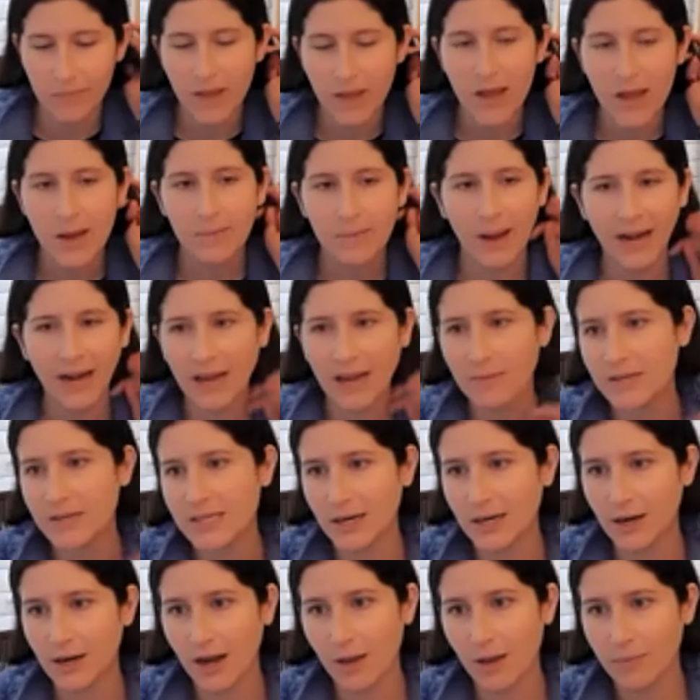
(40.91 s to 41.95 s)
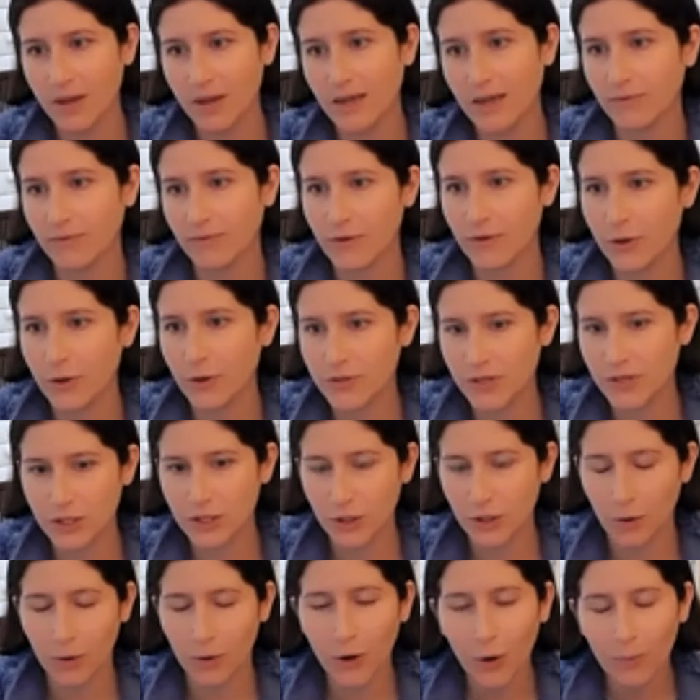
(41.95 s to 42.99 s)
My name is Sarah Habib. For those that
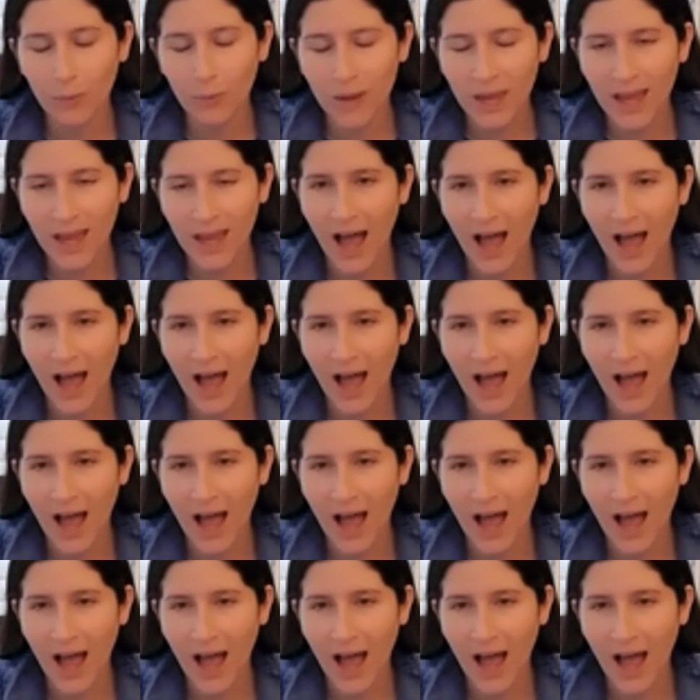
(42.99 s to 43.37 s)
don't know me,